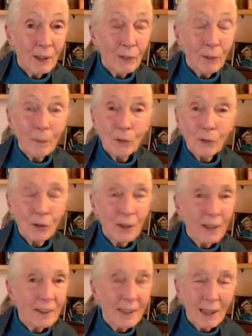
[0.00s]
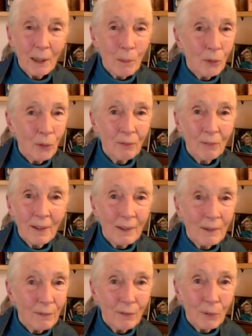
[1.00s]
from the genetically
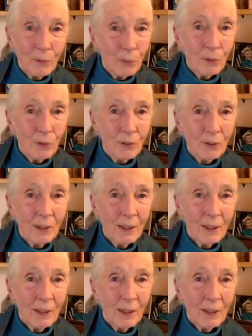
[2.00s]
modified foods.